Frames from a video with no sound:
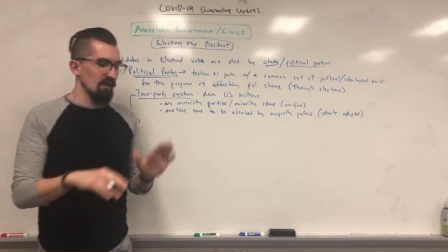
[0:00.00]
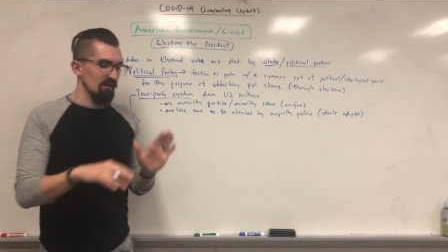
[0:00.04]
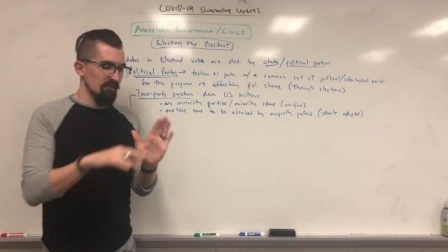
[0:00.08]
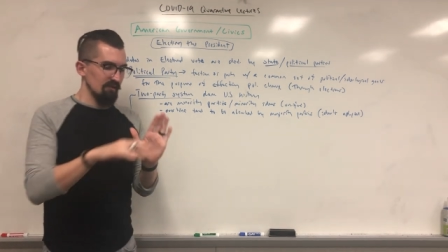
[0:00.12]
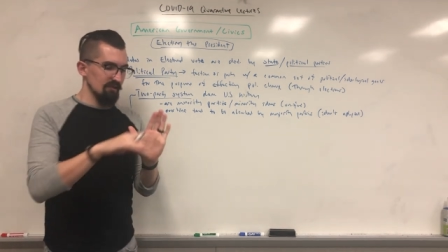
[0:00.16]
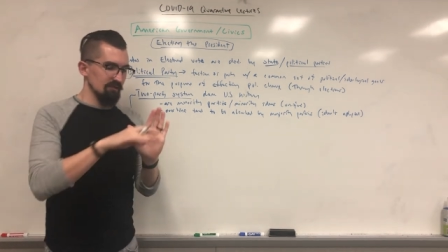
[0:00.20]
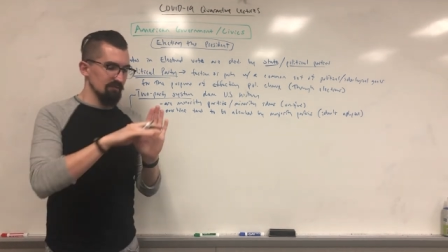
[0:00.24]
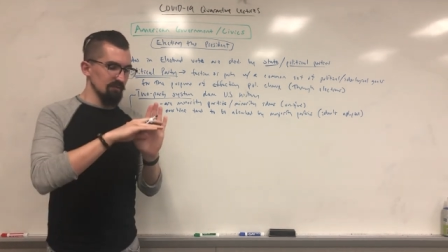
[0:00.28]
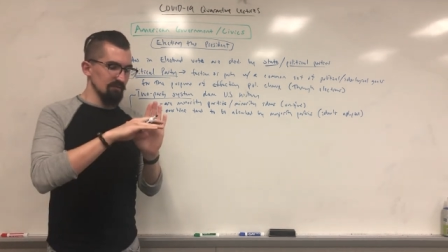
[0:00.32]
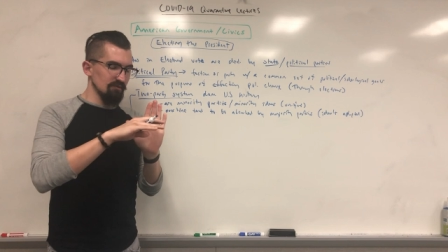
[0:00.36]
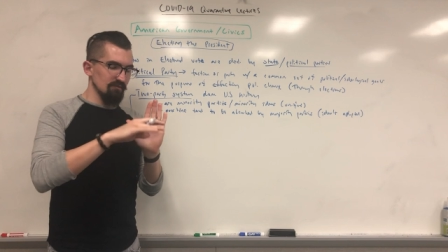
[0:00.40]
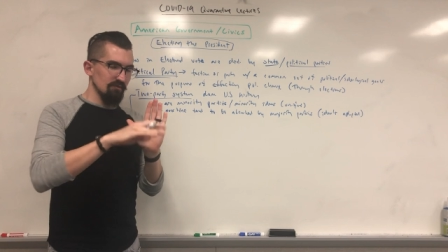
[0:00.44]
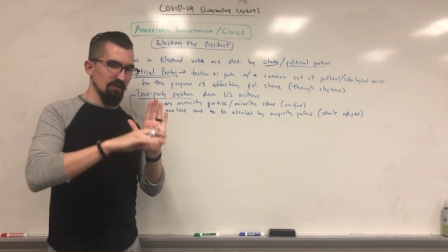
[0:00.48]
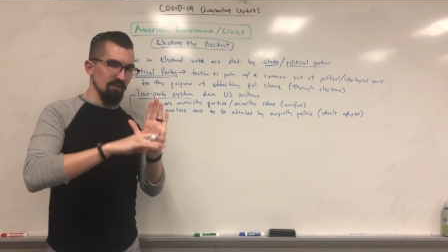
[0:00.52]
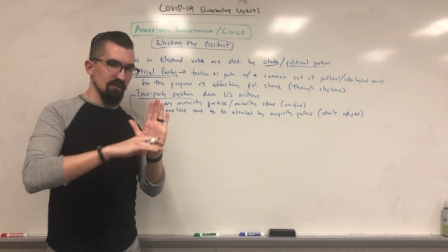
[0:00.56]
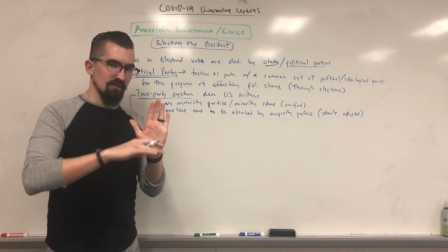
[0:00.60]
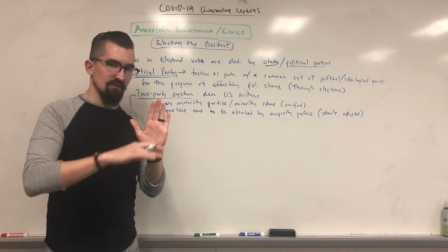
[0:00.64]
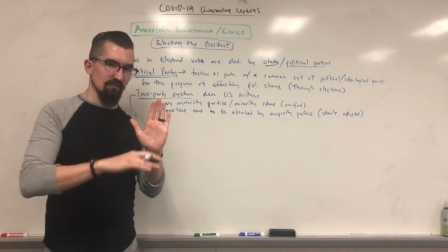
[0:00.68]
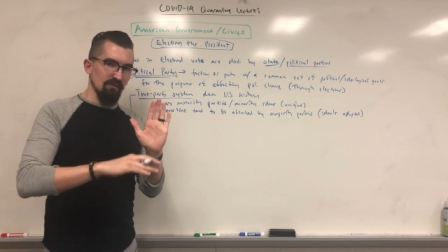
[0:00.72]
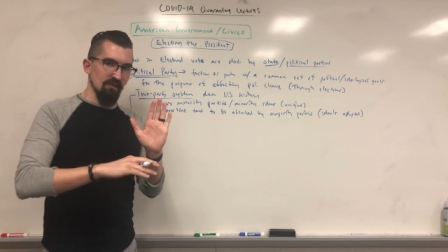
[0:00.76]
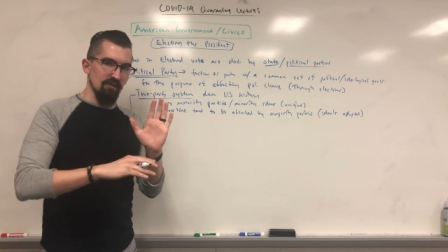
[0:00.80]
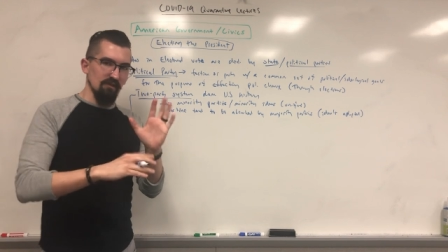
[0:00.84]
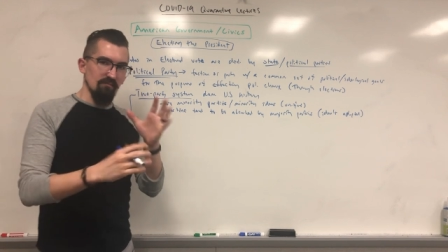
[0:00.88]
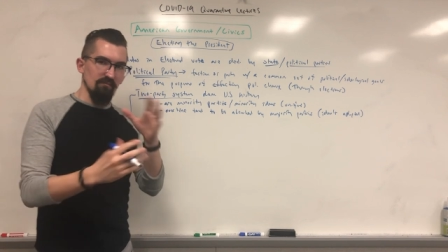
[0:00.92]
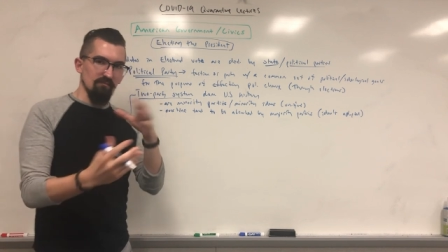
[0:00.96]
There's been
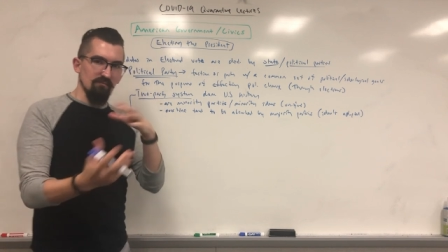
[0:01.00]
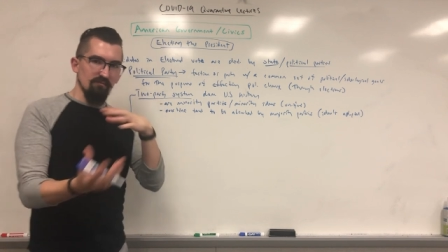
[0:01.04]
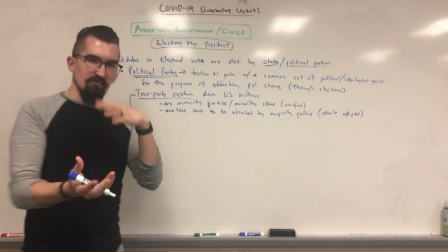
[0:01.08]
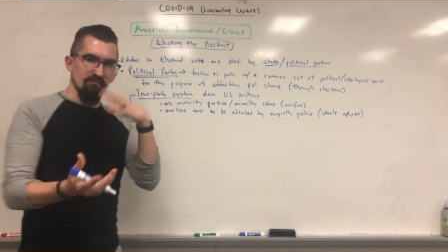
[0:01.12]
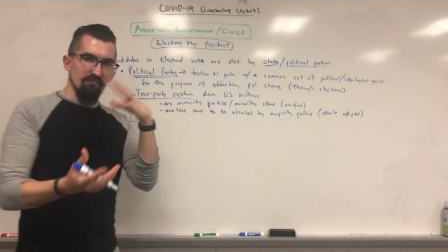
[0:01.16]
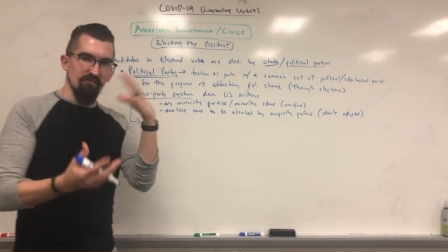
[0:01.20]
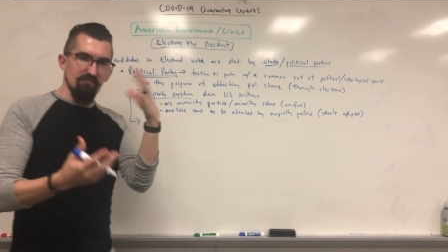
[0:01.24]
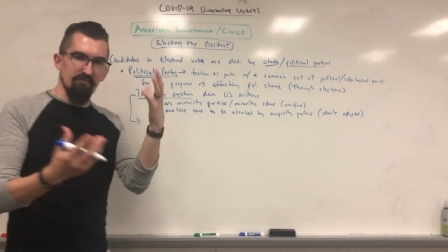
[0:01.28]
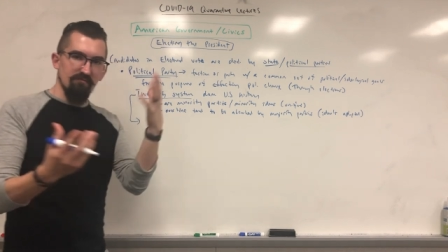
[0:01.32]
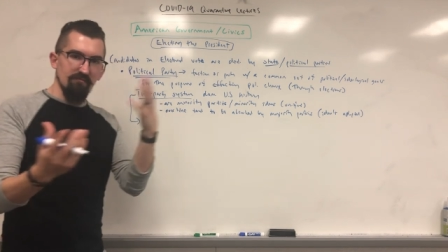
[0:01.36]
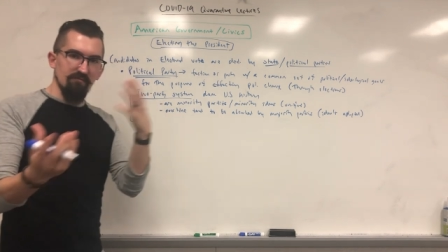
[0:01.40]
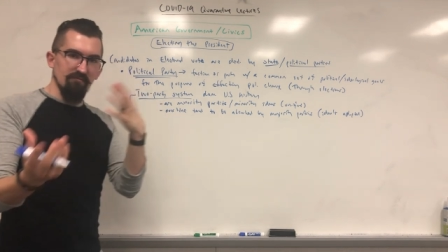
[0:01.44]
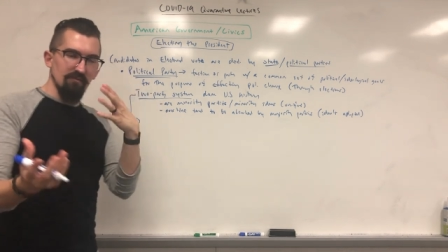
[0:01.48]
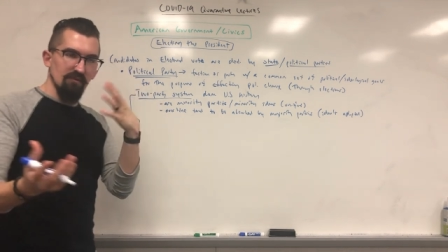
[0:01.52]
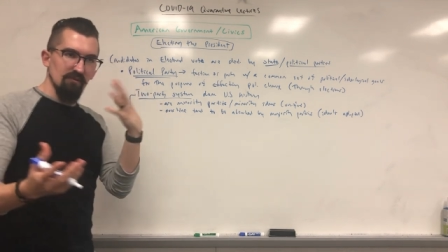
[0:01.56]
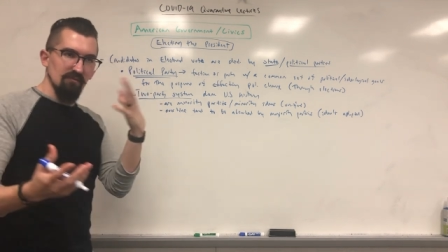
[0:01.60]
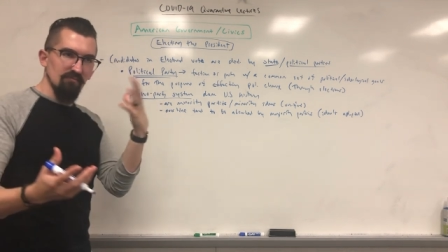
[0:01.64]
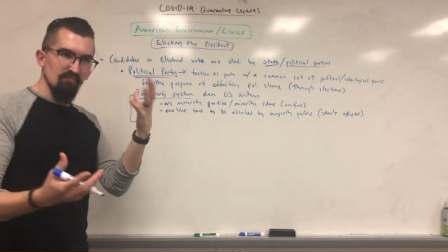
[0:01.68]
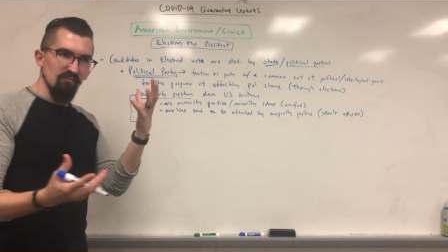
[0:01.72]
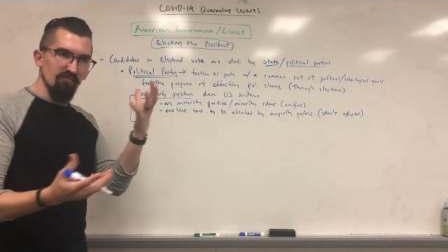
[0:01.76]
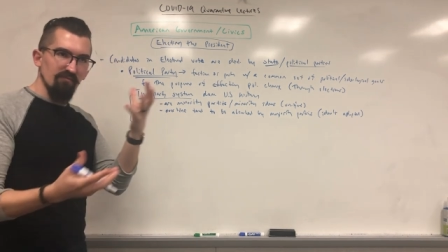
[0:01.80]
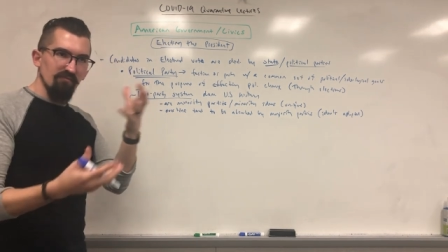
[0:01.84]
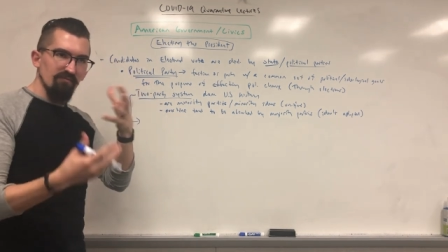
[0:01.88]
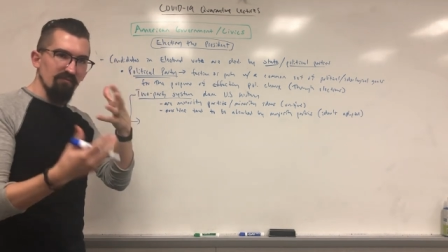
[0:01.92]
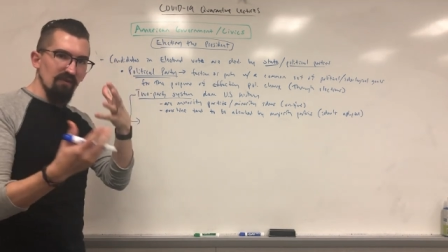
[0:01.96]
traditionally
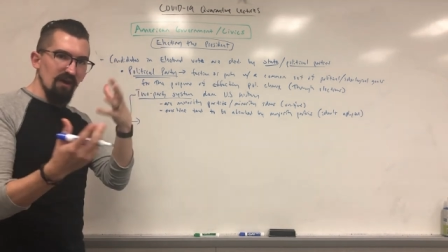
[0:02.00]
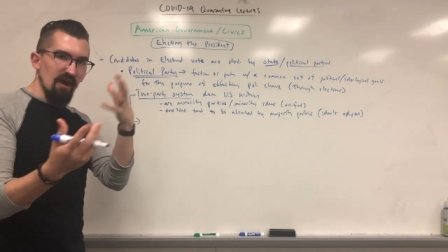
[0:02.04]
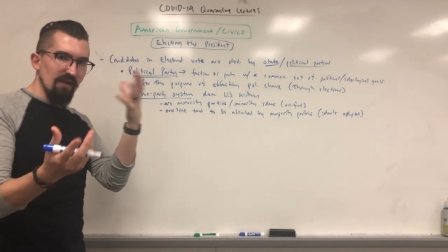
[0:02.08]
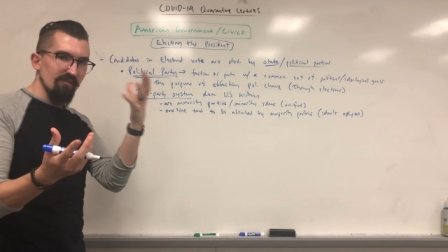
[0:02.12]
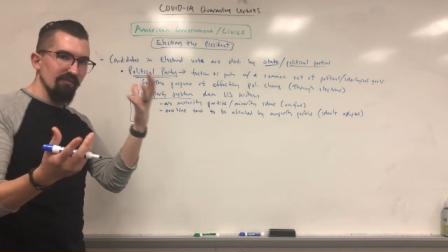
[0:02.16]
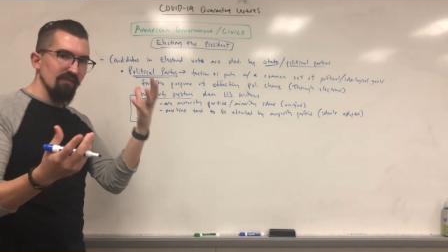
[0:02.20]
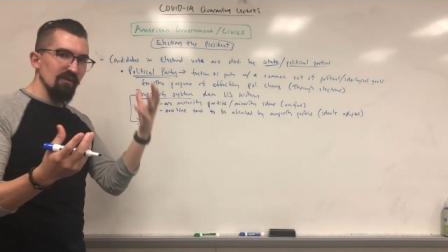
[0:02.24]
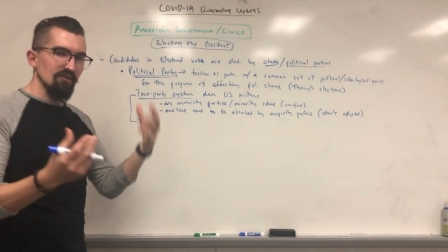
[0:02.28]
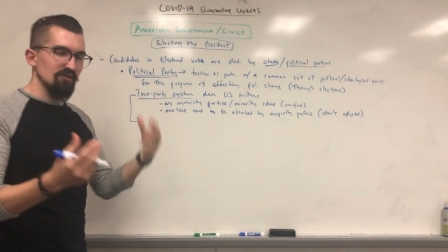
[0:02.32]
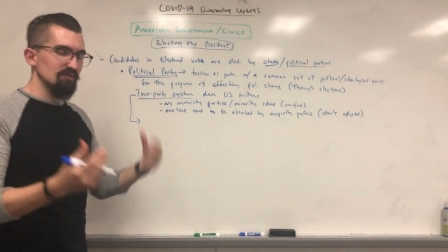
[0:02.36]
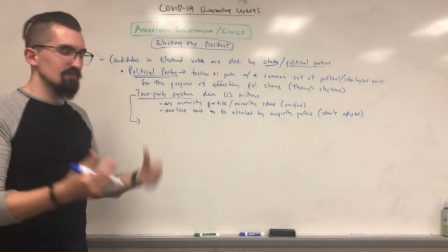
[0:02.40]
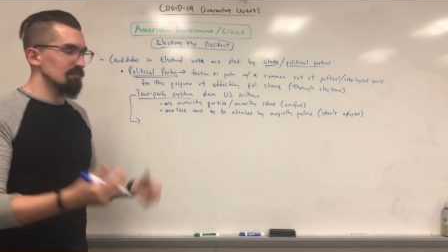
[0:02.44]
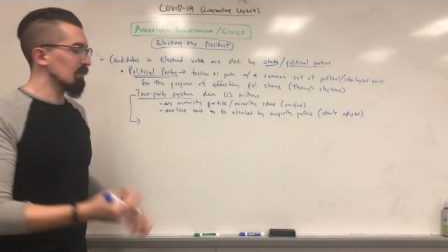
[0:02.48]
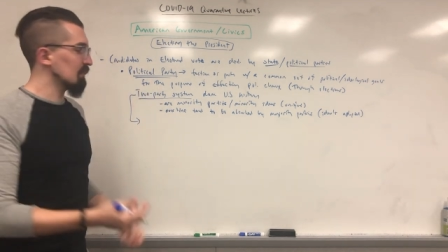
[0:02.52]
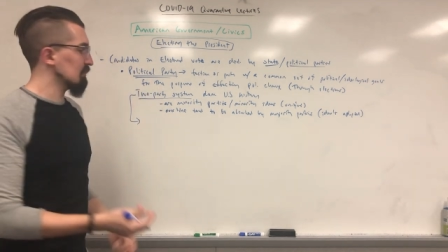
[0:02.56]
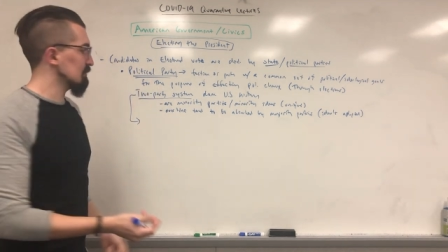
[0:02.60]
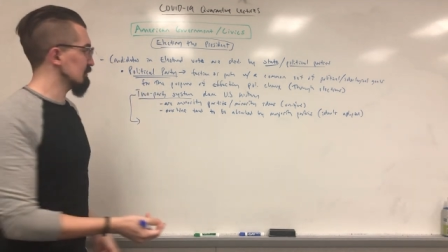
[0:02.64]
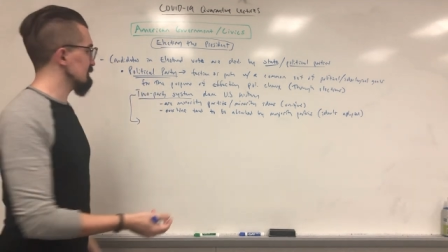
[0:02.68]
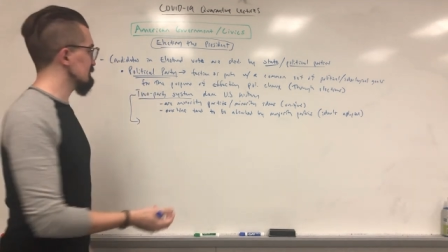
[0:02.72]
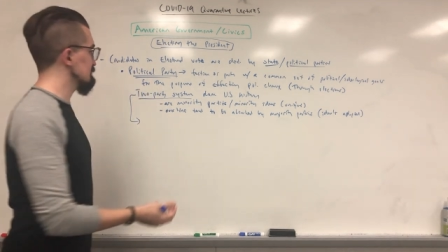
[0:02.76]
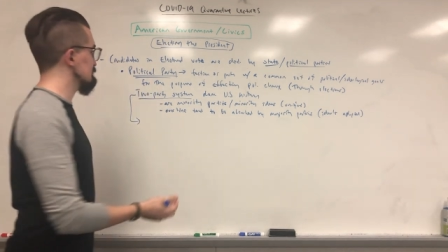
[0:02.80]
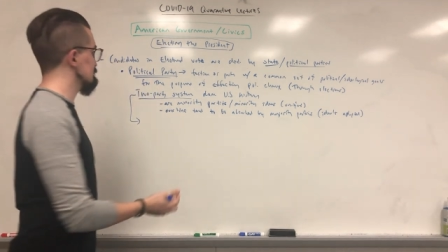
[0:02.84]
five-ish party